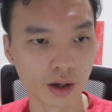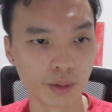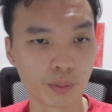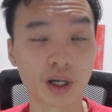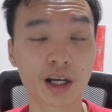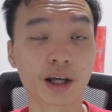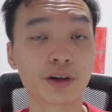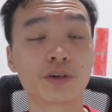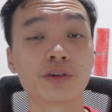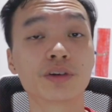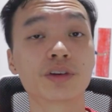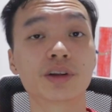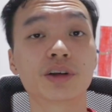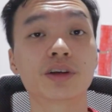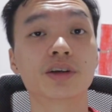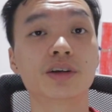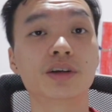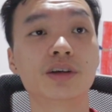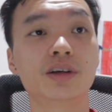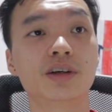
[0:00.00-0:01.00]
But I don't
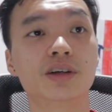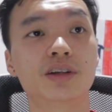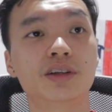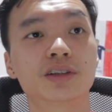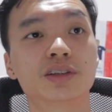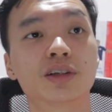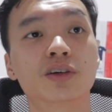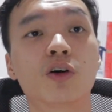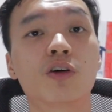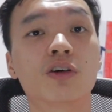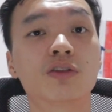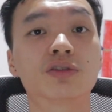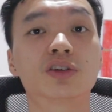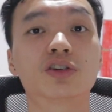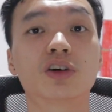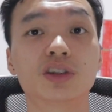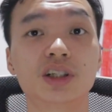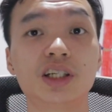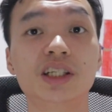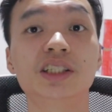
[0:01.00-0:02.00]
think it is an
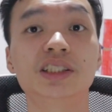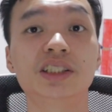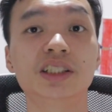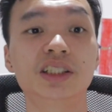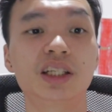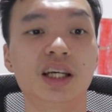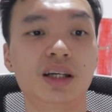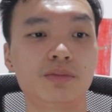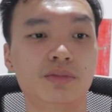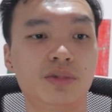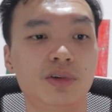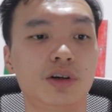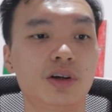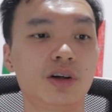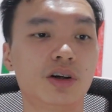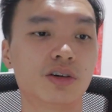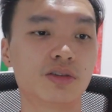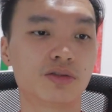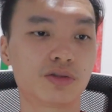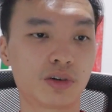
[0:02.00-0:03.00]
overall easy game
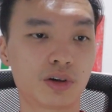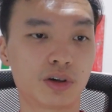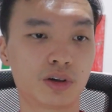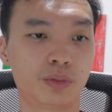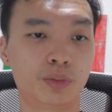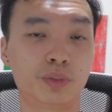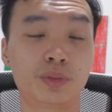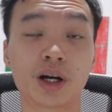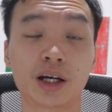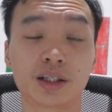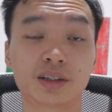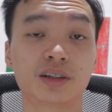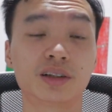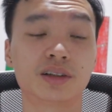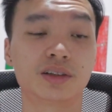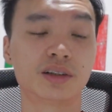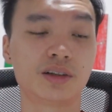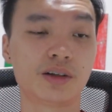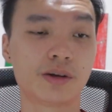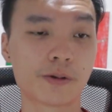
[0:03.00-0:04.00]
for
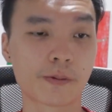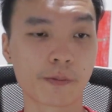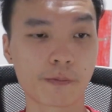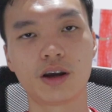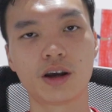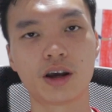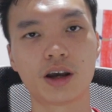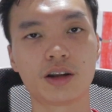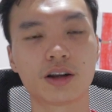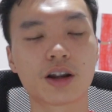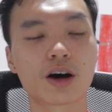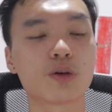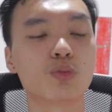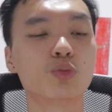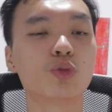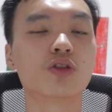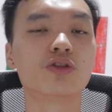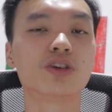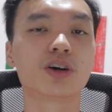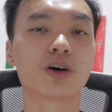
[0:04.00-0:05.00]
Brighton. And now
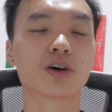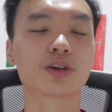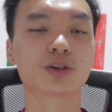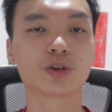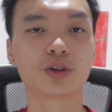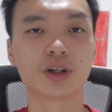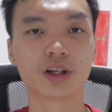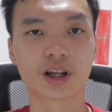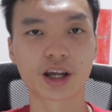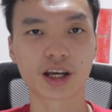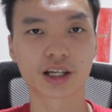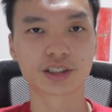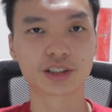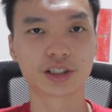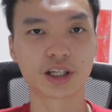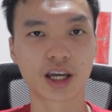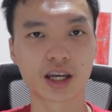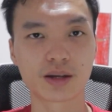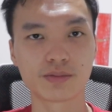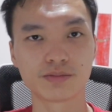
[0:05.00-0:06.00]
moving on to the next
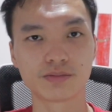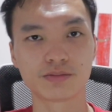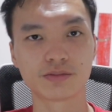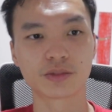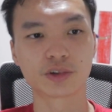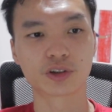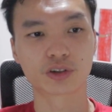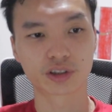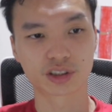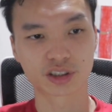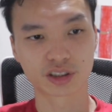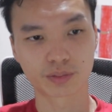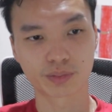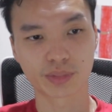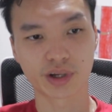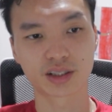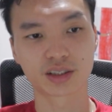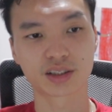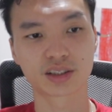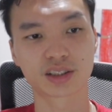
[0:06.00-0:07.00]
game, Crystal
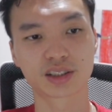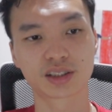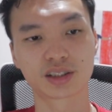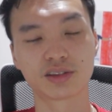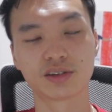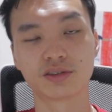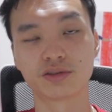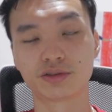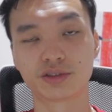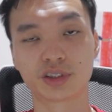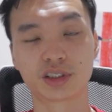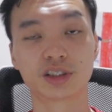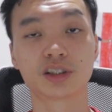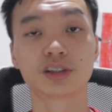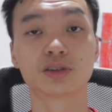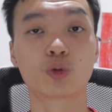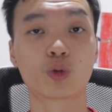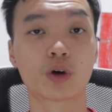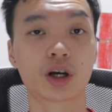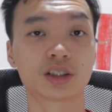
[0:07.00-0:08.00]
Palace
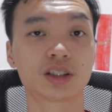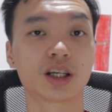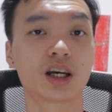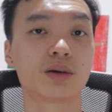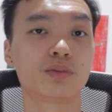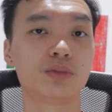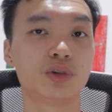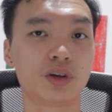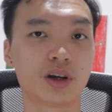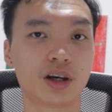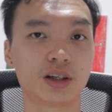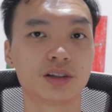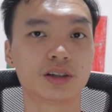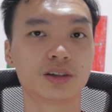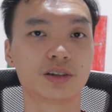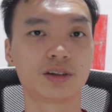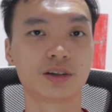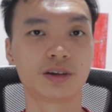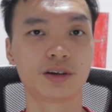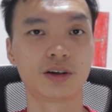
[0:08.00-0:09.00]
versus West Ham United.